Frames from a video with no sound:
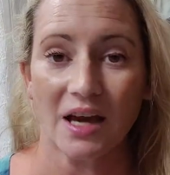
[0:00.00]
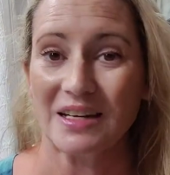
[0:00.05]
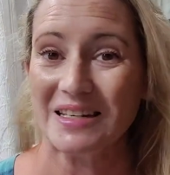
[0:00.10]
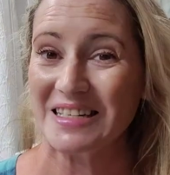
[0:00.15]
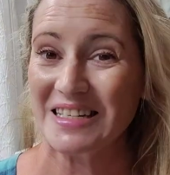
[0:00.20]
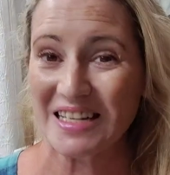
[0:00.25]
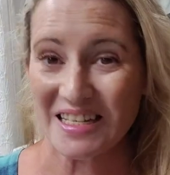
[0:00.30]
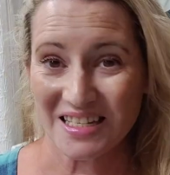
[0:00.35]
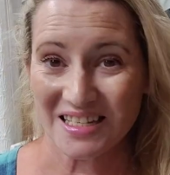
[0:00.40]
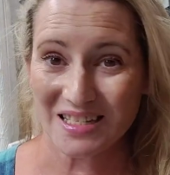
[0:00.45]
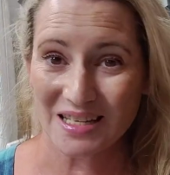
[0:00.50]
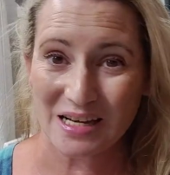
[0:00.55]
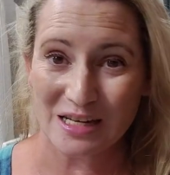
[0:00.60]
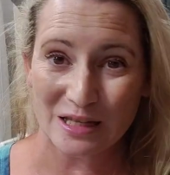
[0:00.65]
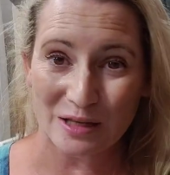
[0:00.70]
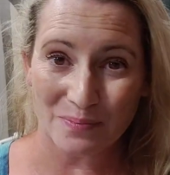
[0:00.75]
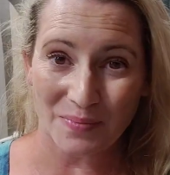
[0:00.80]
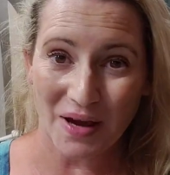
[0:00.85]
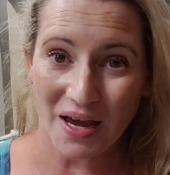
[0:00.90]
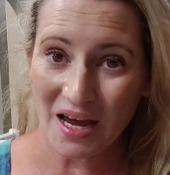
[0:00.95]
I
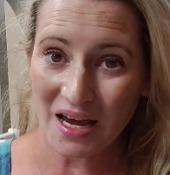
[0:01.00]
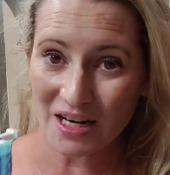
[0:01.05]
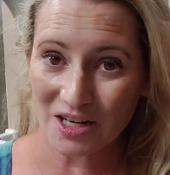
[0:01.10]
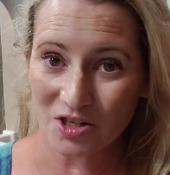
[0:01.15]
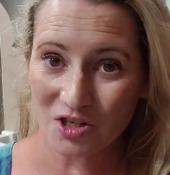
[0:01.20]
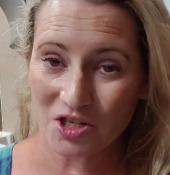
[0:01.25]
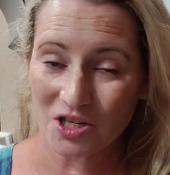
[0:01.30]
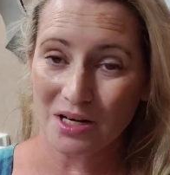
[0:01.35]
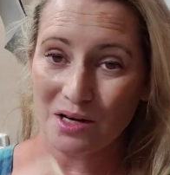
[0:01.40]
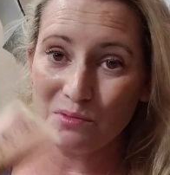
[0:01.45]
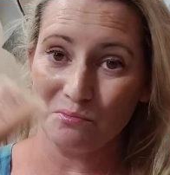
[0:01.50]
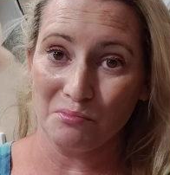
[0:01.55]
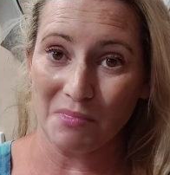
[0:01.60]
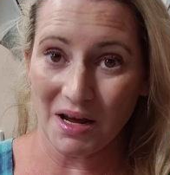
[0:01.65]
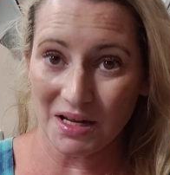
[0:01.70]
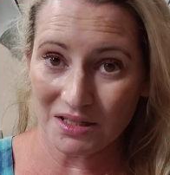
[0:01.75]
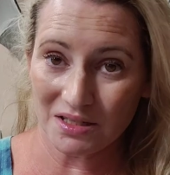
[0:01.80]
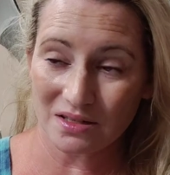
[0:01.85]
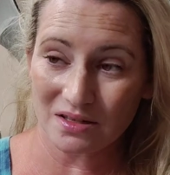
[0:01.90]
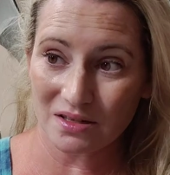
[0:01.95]
disliked the packaging
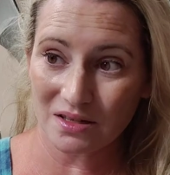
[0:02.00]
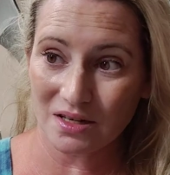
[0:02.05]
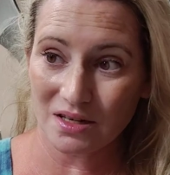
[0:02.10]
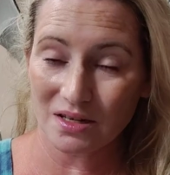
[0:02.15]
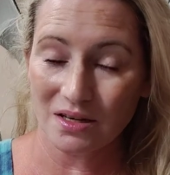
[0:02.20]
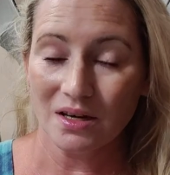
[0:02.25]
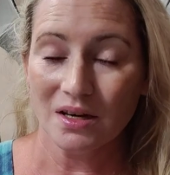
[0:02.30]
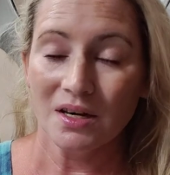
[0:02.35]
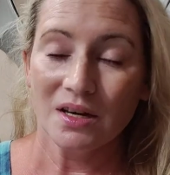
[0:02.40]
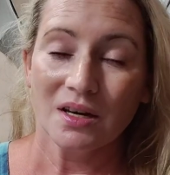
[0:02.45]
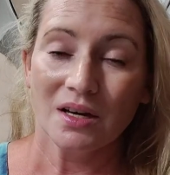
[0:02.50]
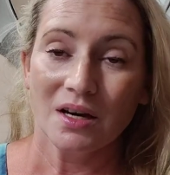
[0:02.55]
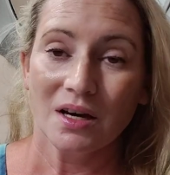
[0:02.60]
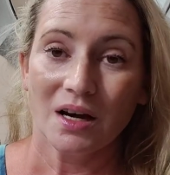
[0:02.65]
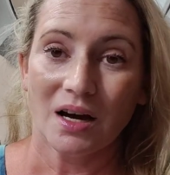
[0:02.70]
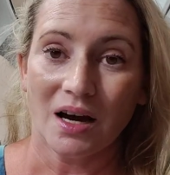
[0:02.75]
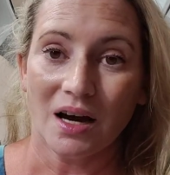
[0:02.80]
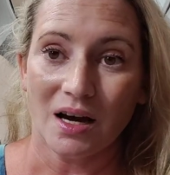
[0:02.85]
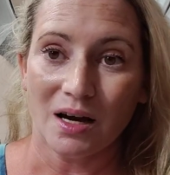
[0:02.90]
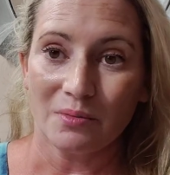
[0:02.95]
immensely,
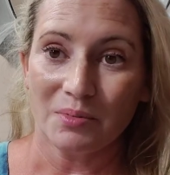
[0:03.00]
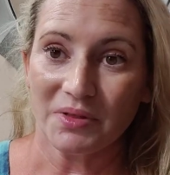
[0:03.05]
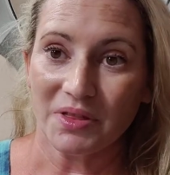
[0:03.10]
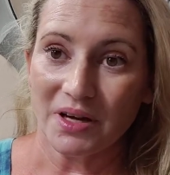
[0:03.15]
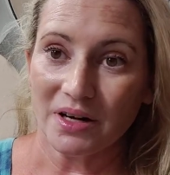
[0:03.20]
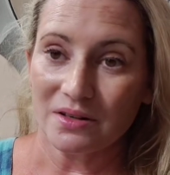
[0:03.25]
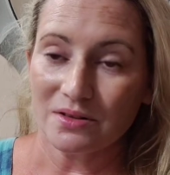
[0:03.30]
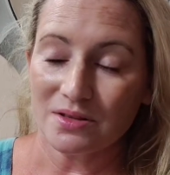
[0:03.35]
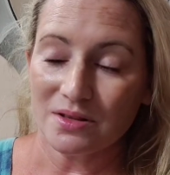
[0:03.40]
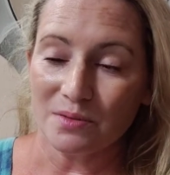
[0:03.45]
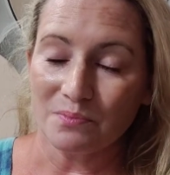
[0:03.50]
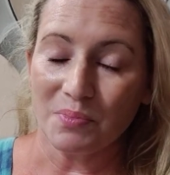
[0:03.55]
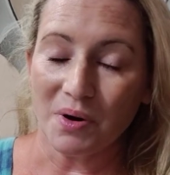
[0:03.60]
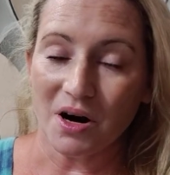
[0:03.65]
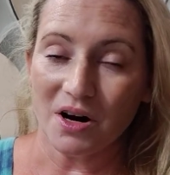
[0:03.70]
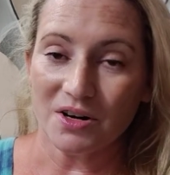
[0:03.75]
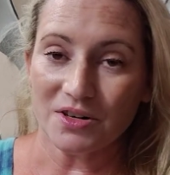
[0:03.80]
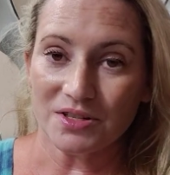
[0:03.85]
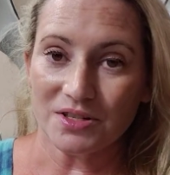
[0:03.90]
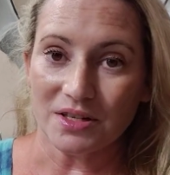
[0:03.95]
but that is the
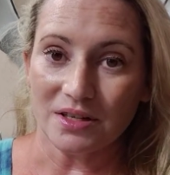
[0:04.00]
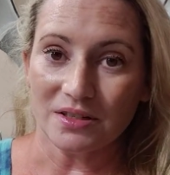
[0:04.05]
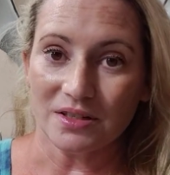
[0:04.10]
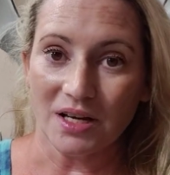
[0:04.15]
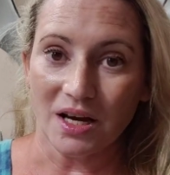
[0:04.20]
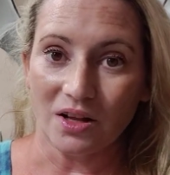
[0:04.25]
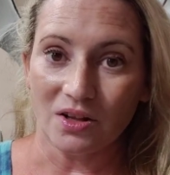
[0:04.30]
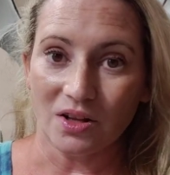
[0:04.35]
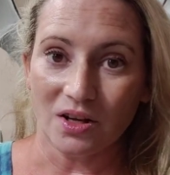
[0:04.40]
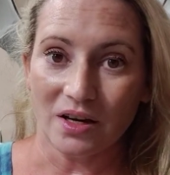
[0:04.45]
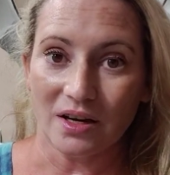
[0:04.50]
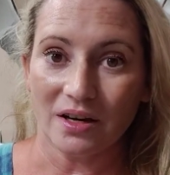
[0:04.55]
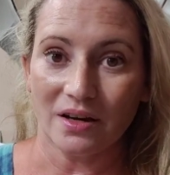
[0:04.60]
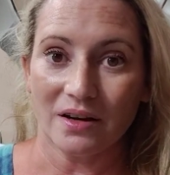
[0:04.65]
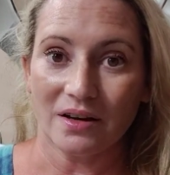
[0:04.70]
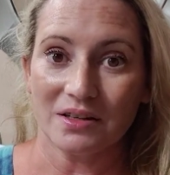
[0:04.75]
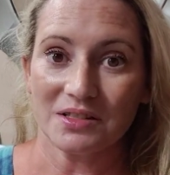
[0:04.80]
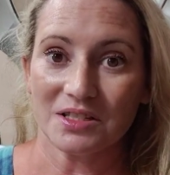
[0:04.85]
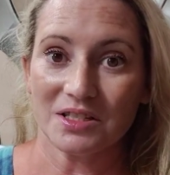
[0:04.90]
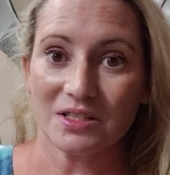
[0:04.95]
Barr
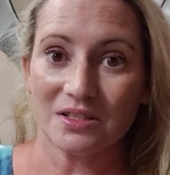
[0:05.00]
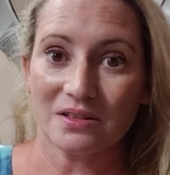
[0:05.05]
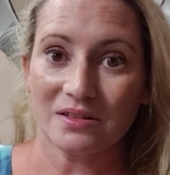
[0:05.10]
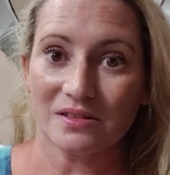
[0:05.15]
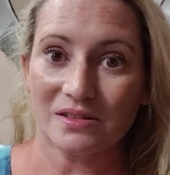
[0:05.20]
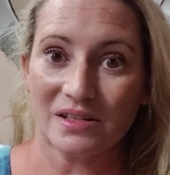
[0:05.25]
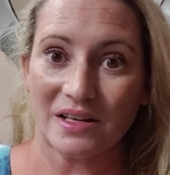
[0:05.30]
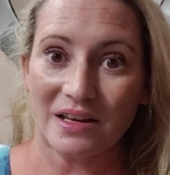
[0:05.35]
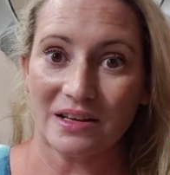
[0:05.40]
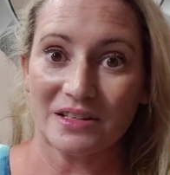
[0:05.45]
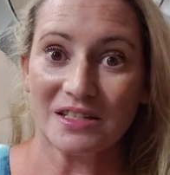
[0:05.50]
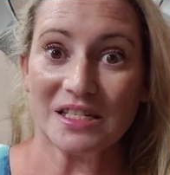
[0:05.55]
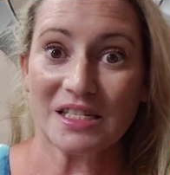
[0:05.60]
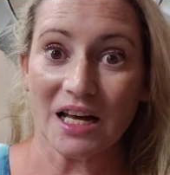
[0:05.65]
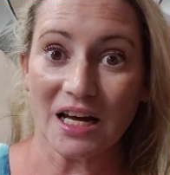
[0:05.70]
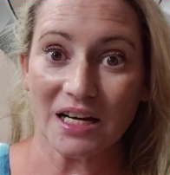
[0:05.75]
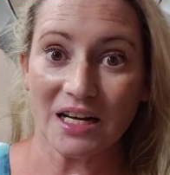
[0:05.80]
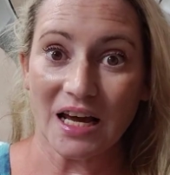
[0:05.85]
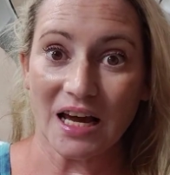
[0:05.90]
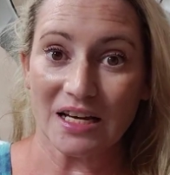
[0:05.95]
Centella
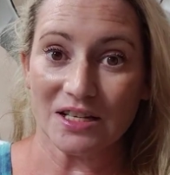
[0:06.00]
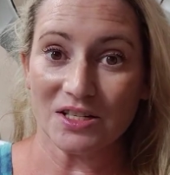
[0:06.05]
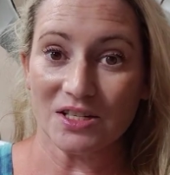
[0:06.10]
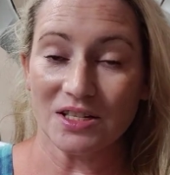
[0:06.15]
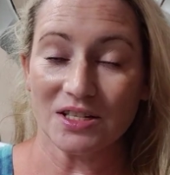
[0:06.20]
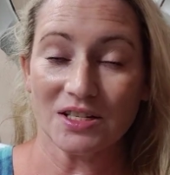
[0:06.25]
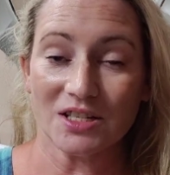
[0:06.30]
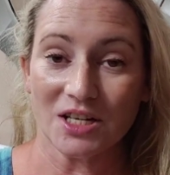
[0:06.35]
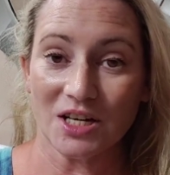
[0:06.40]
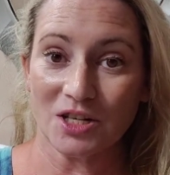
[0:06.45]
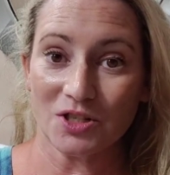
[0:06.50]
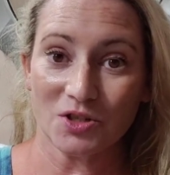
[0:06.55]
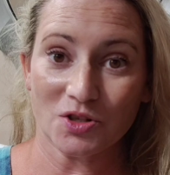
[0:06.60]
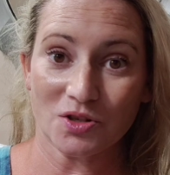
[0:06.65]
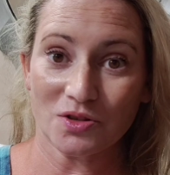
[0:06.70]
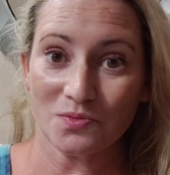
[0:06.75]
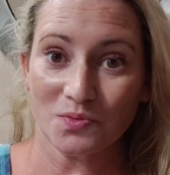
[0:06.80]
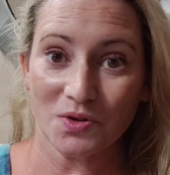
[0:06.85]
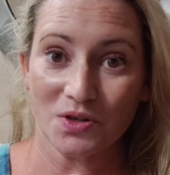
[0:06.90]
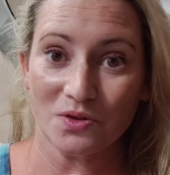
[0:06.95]
Sun Essence, and it's
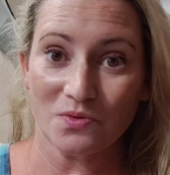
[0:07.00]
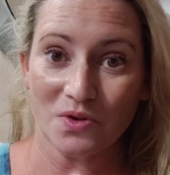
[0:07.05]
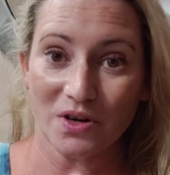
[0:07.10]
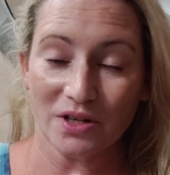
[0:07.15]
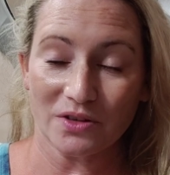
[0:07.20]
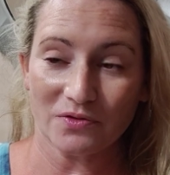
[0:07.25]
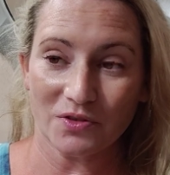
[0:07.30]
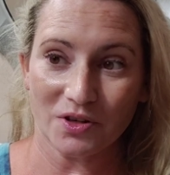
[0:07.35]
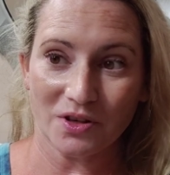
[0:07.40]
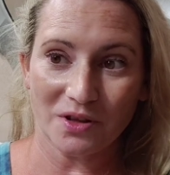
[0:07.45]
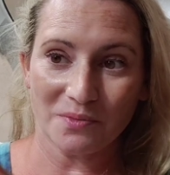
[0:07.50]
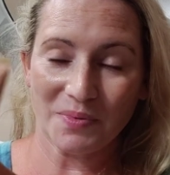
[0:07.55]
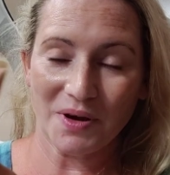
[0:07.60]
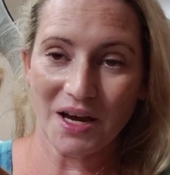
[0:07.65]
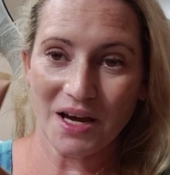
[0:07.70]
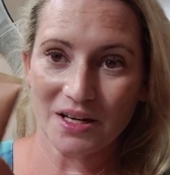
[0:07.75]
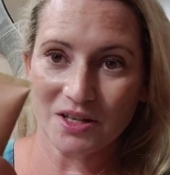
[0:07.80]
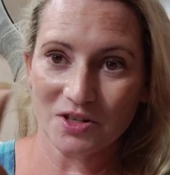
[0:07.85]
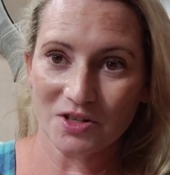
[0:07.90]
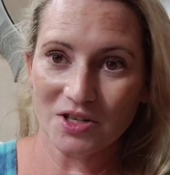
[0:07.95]
just really wonderful. The
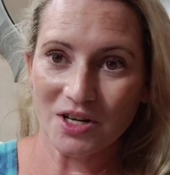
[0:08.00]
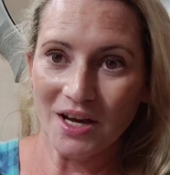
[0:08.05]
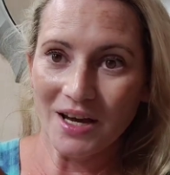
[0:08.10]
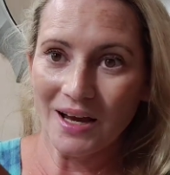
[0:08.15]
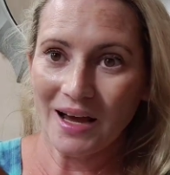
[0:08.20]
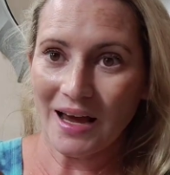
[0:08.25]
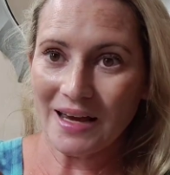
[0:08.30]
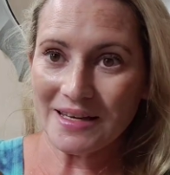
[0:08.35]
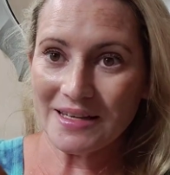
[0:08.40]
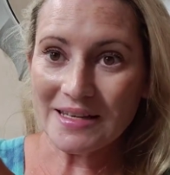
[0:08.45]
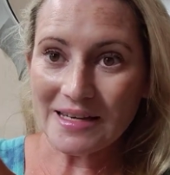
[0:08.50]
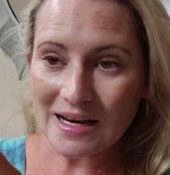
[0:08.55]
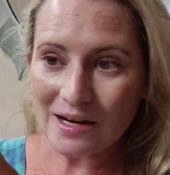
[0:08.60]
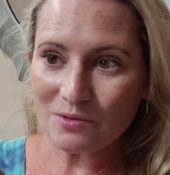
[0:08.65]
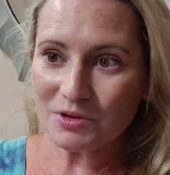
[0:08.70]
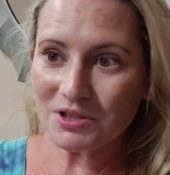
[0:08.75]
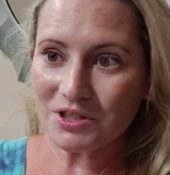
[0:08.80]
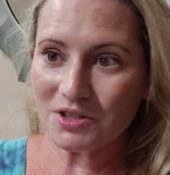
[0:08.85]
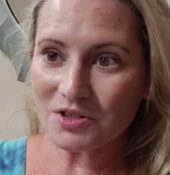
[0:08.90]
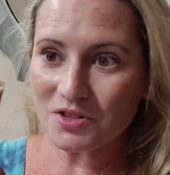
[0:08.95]
package, I
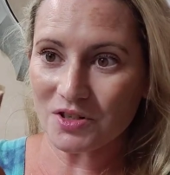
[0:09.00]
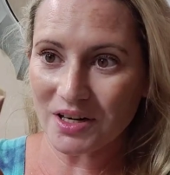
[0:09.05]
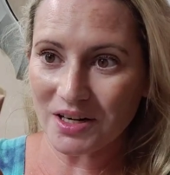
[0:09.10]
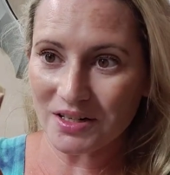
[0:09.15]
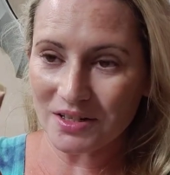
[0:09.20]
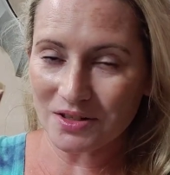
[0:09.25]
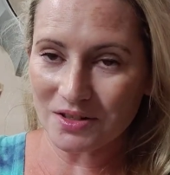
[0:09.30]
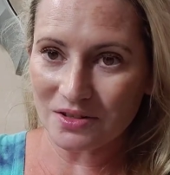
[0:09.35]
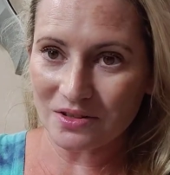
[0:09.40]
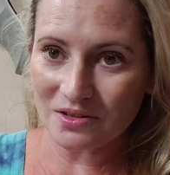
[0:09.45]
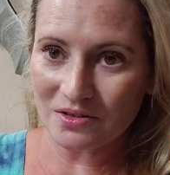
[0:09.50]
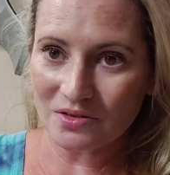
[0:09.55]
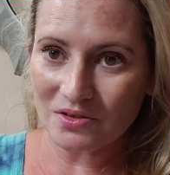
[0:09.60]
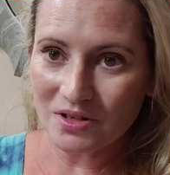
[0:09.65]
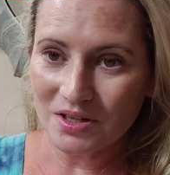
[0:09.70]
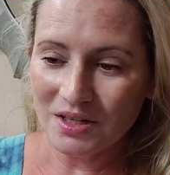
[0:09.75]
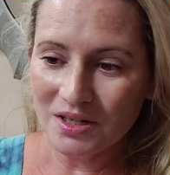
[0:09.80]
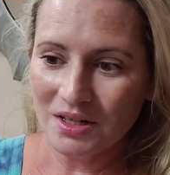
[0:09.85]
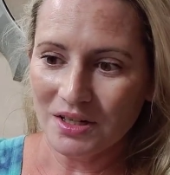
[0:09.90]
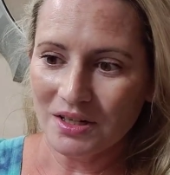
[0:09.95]
get what they're trying to
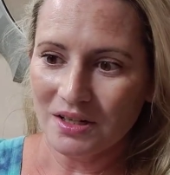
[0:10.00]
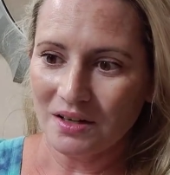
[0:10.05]
do.